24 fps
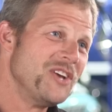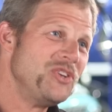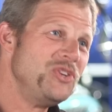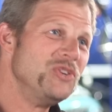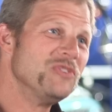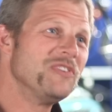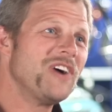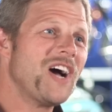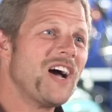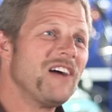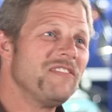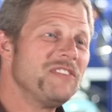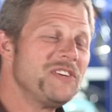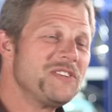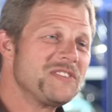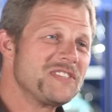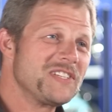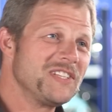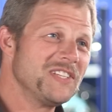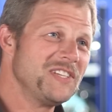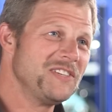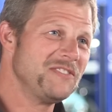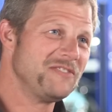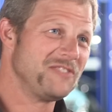you've
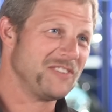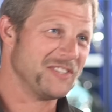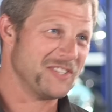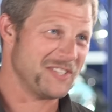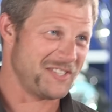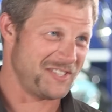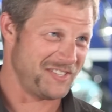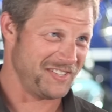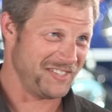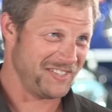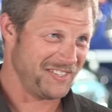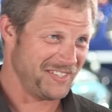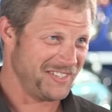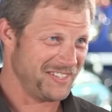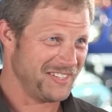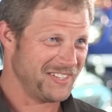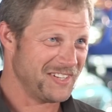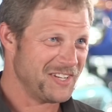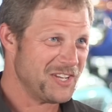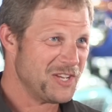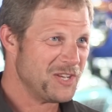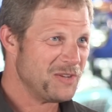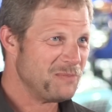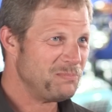obviously have listened
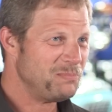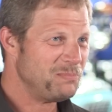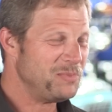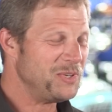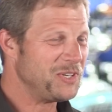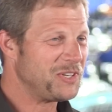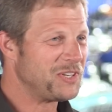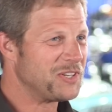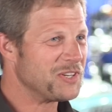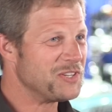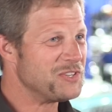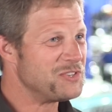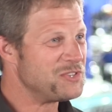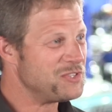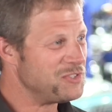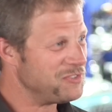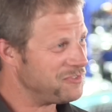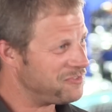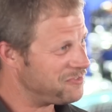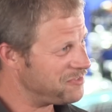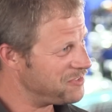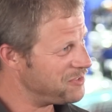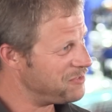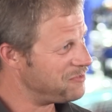I have. because
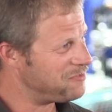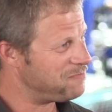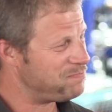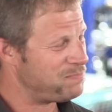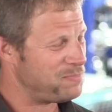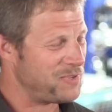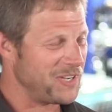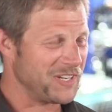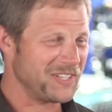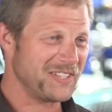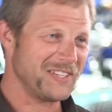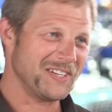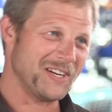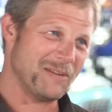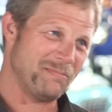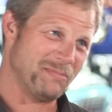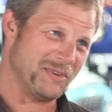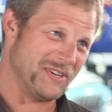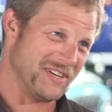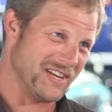you've you've picked it up a